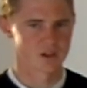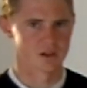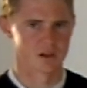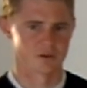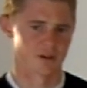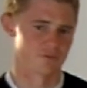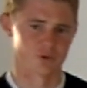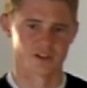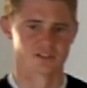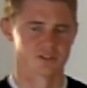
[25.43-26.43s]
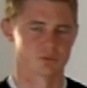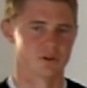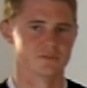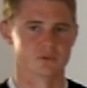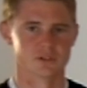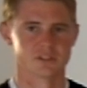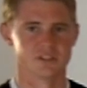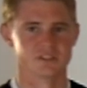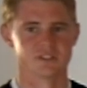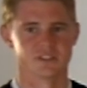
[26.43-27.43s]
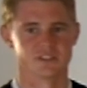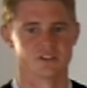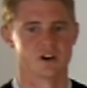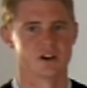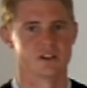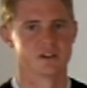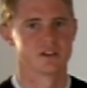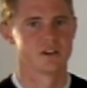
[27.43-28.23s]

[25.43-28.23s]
and have raced the 2014 season on it.